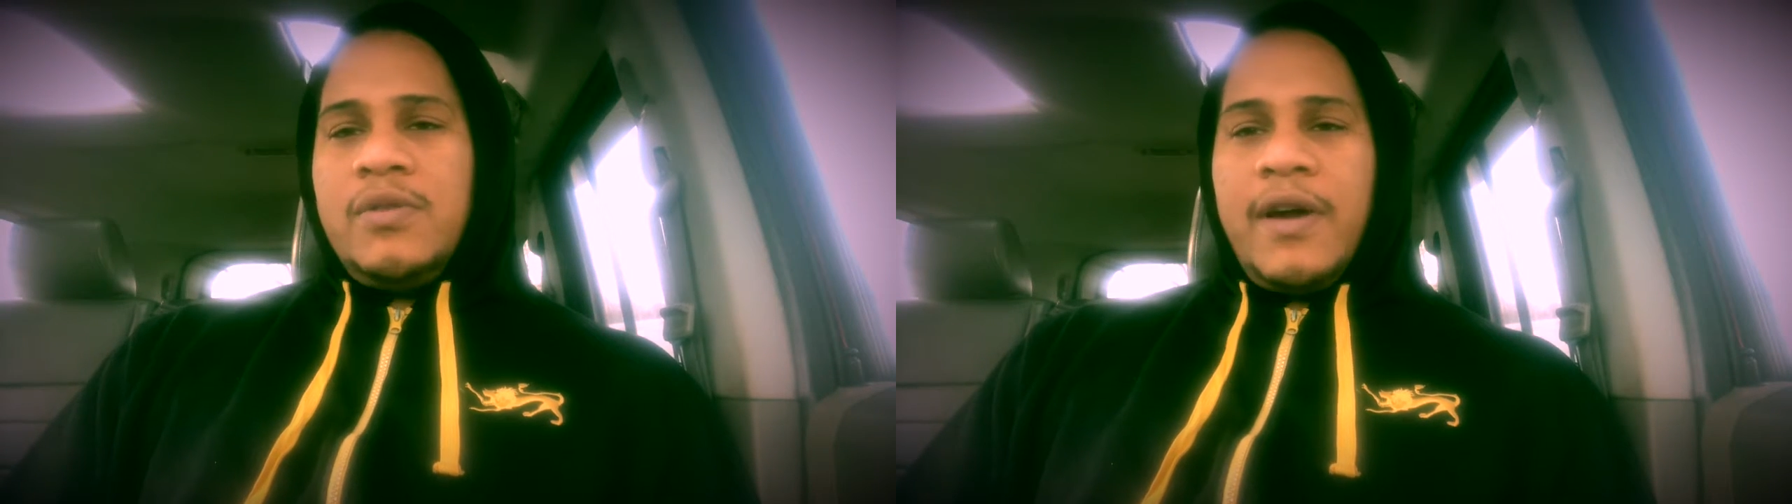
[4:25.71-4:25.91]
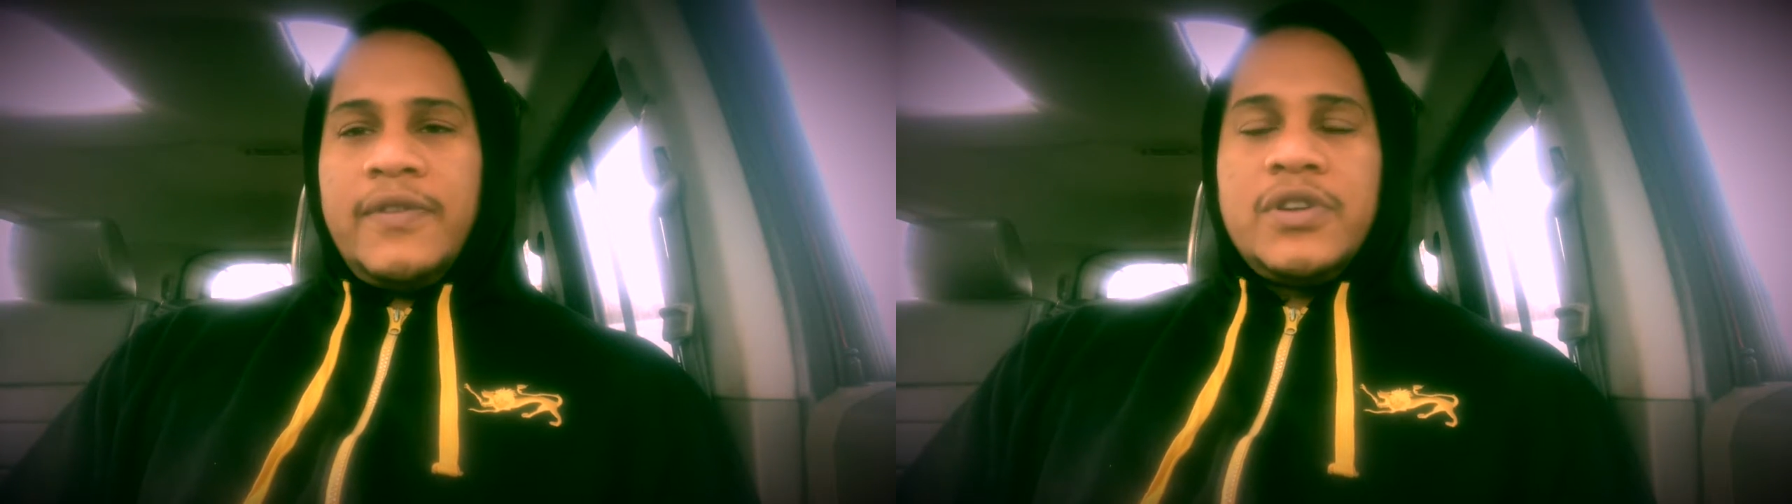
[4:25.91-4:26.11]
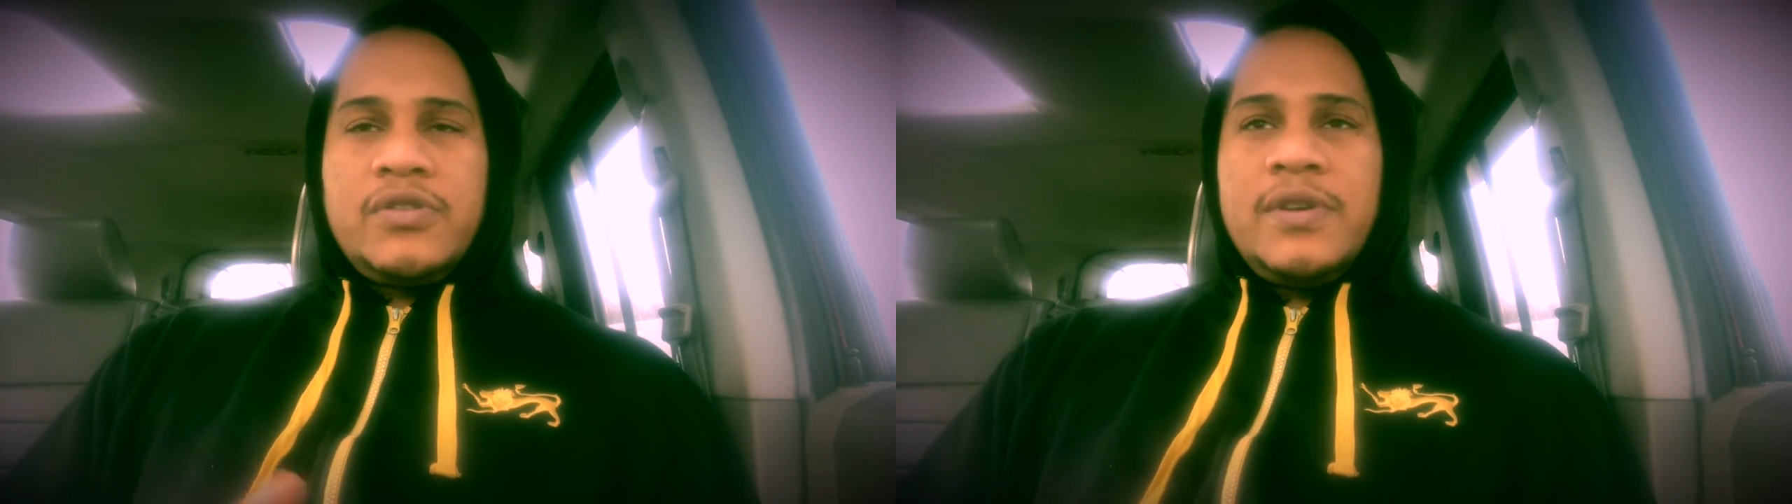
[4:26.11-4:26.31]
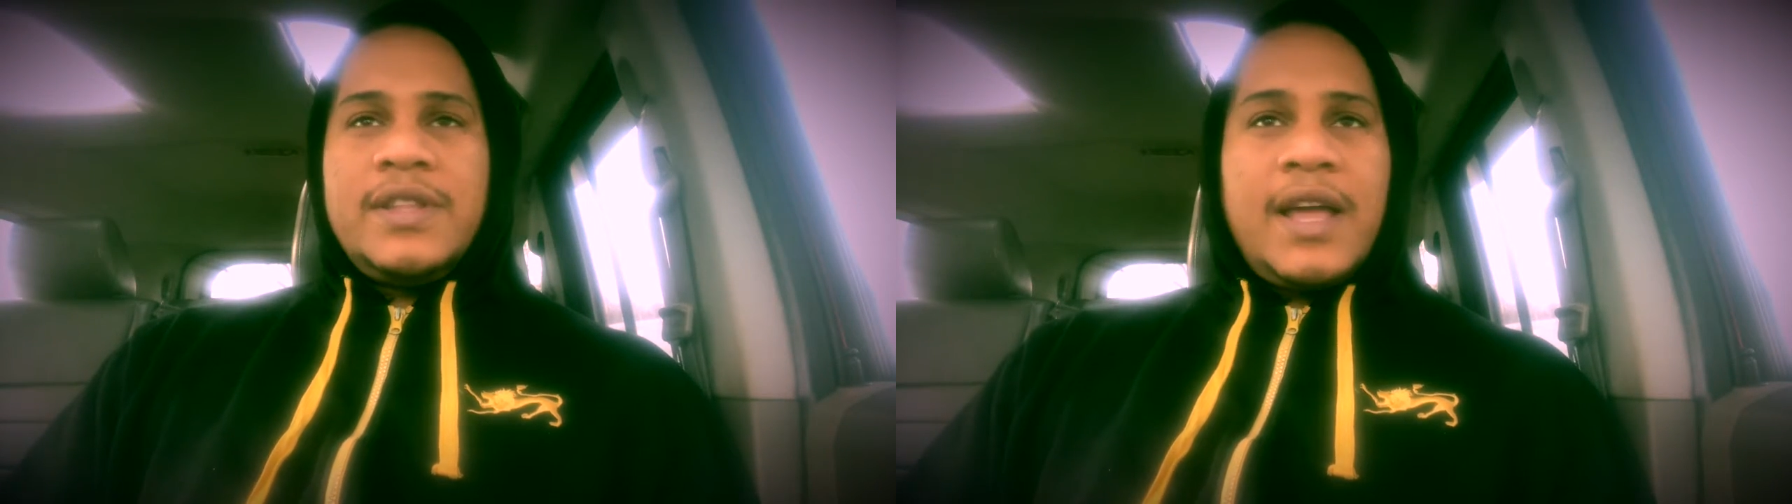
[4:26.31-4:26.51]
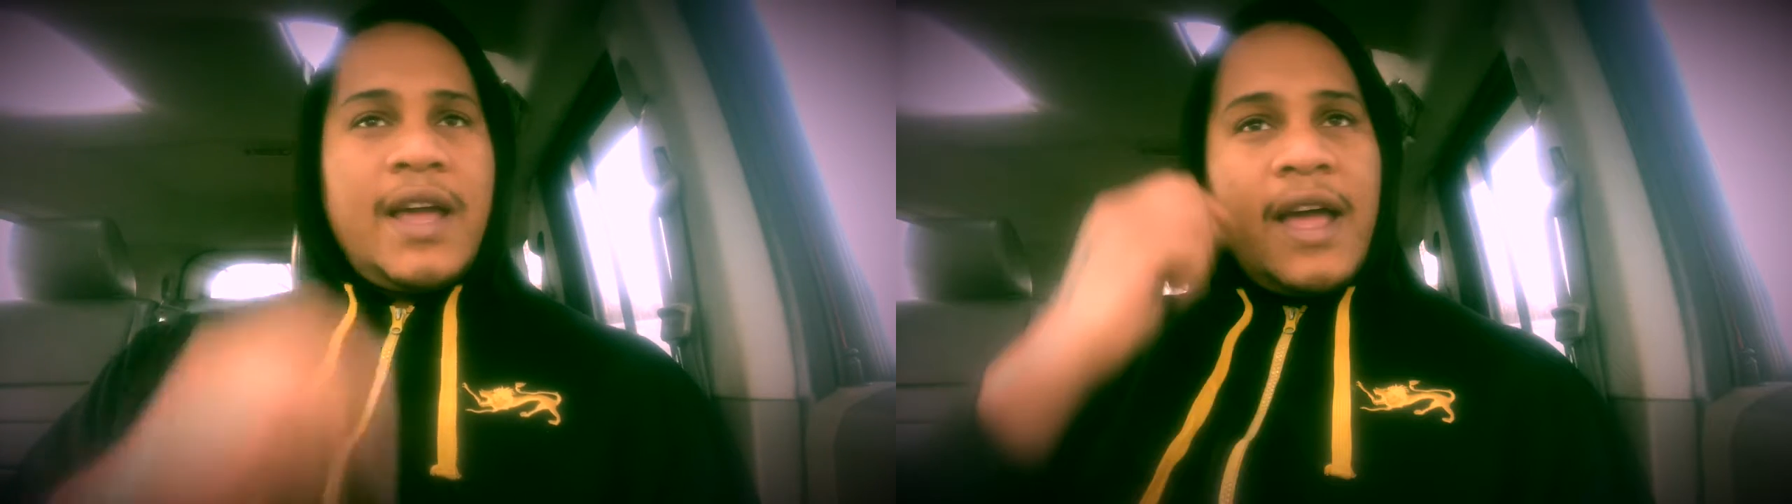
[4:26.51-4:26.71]
you have to
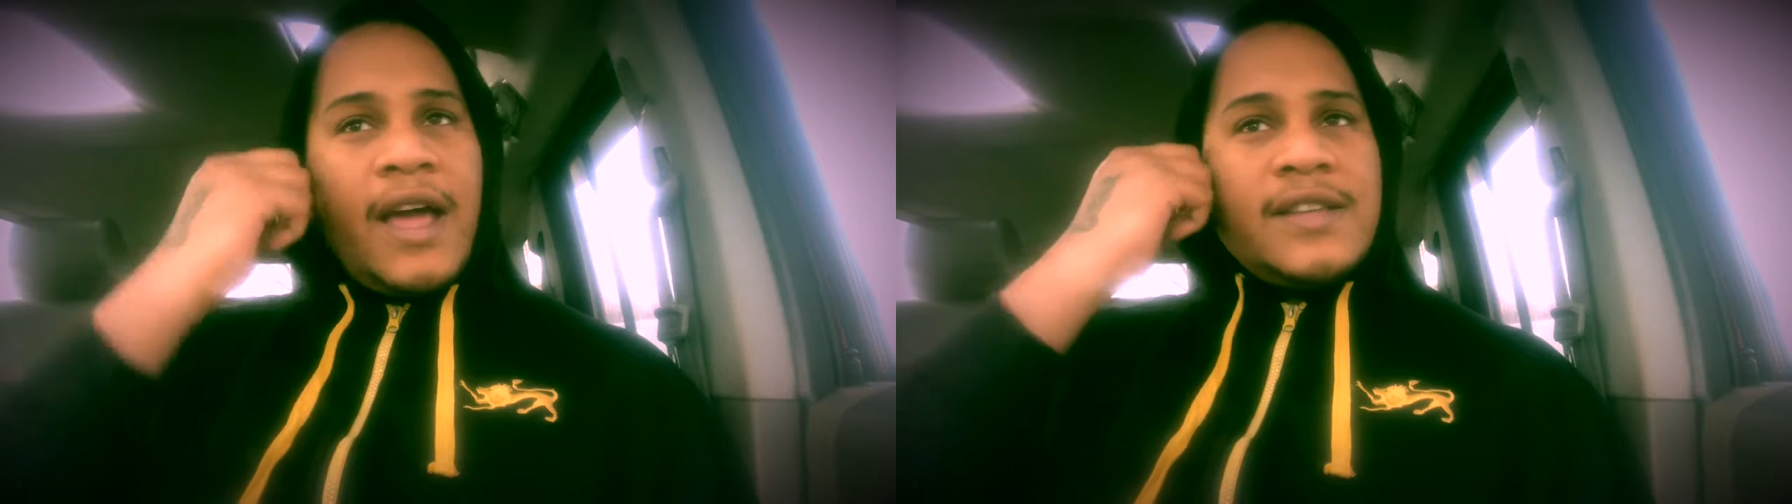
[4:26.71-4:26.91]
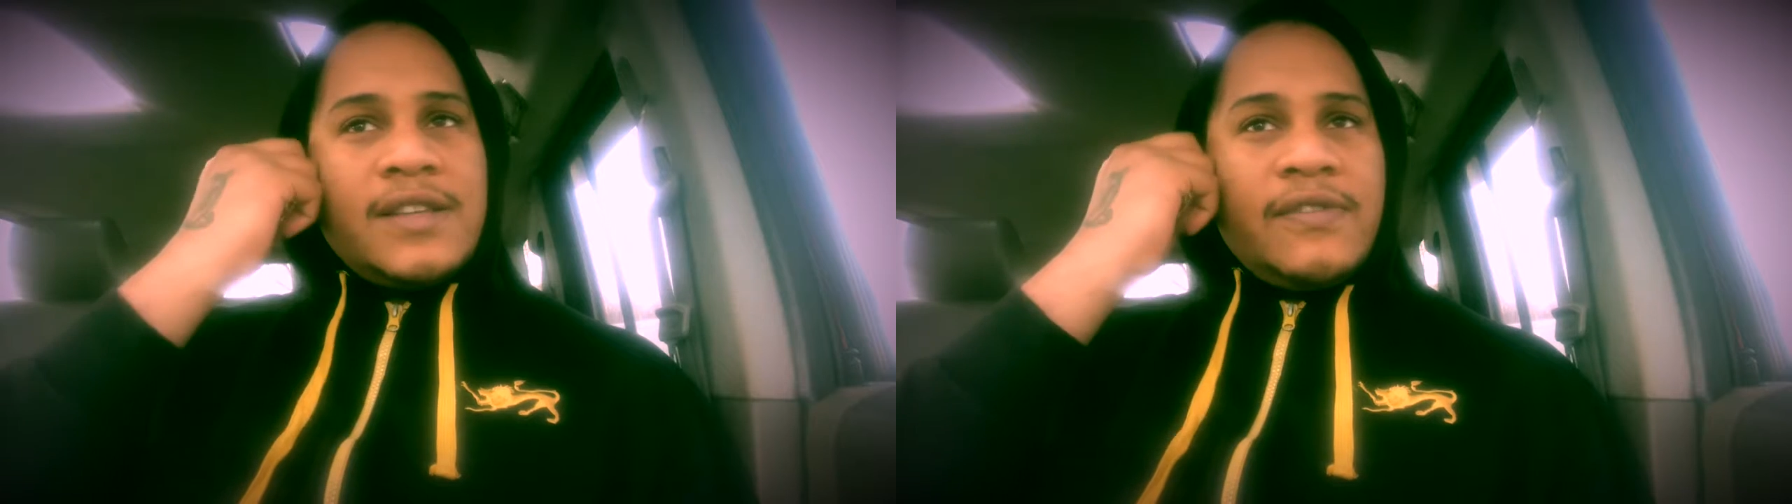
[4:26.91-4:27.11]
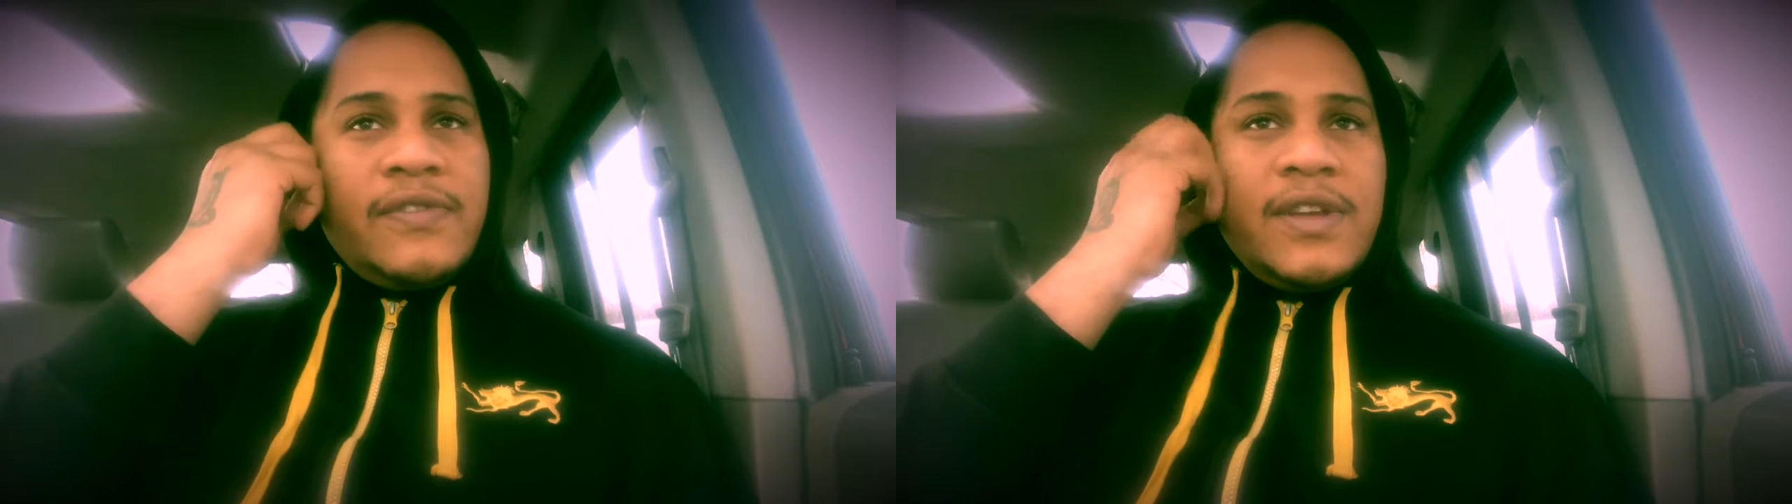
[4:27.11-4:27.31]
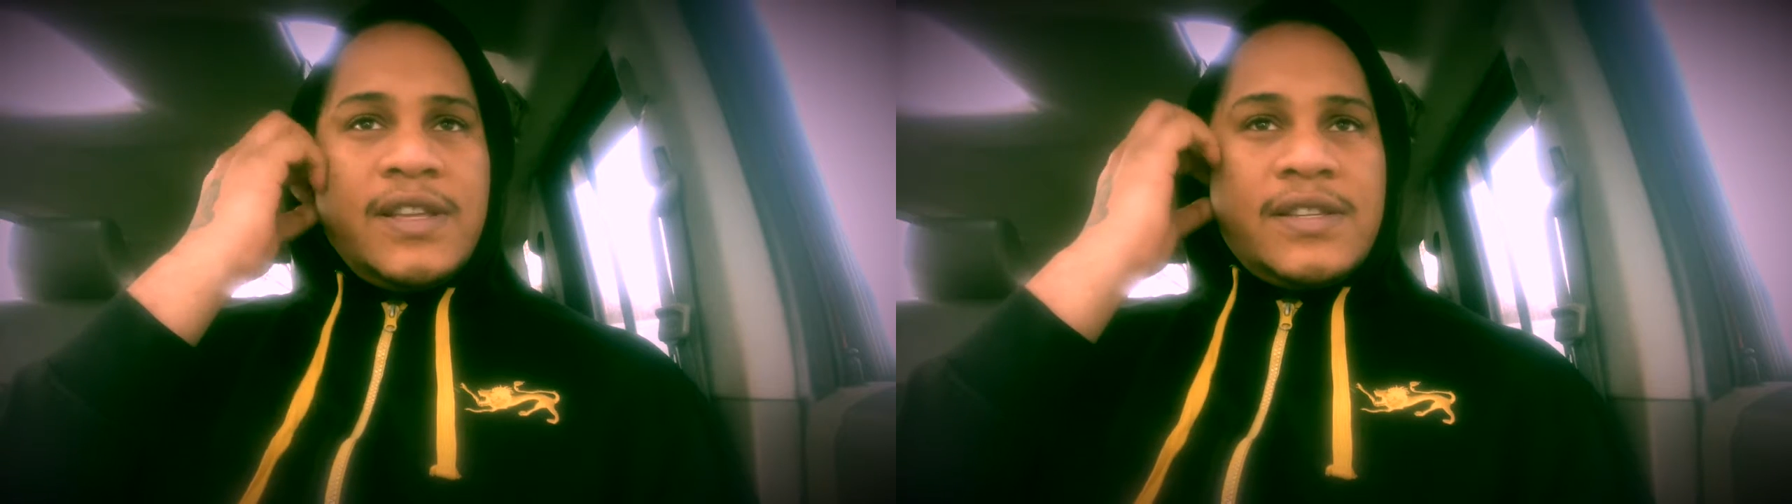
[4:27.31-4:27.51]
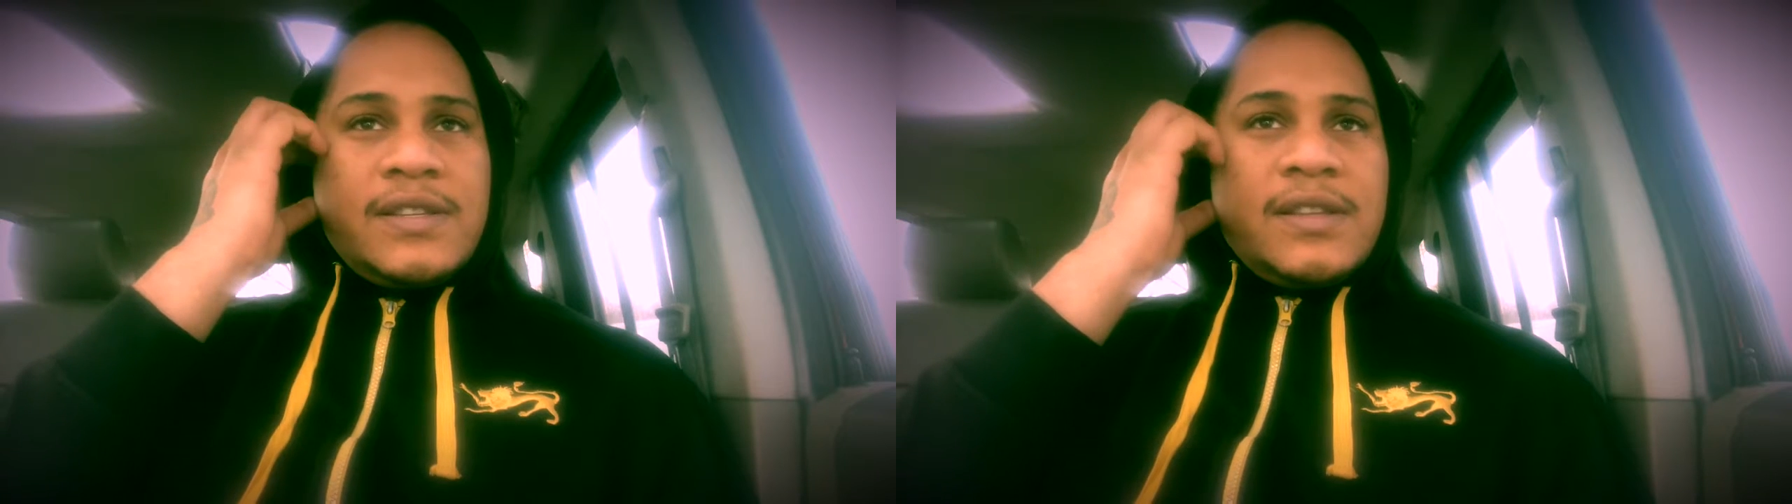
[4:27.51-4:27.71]
treat that as if
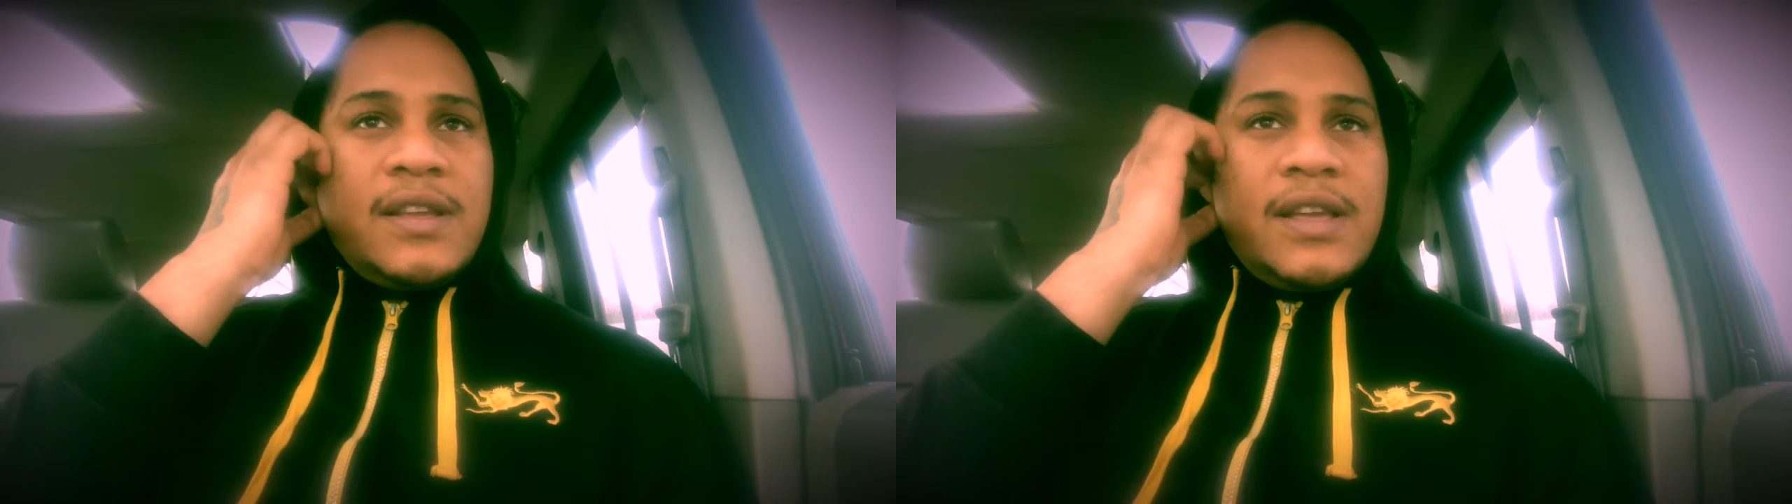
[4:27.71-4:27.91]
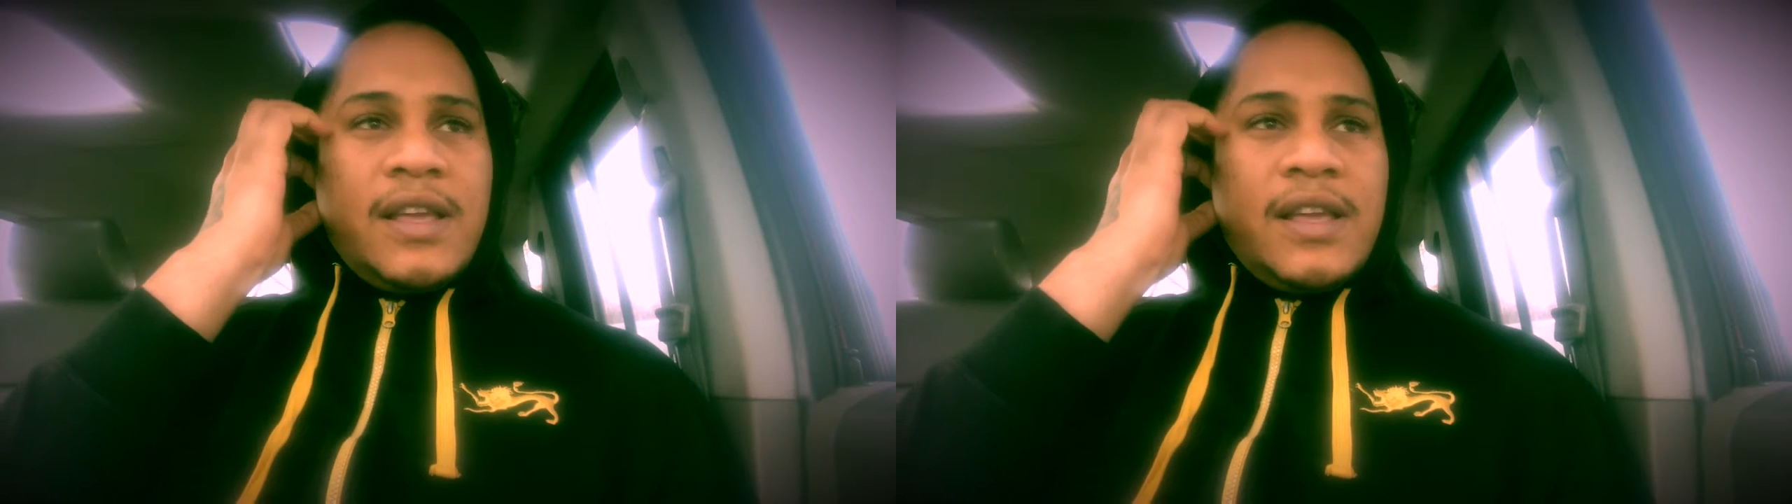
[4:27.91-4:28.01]
it's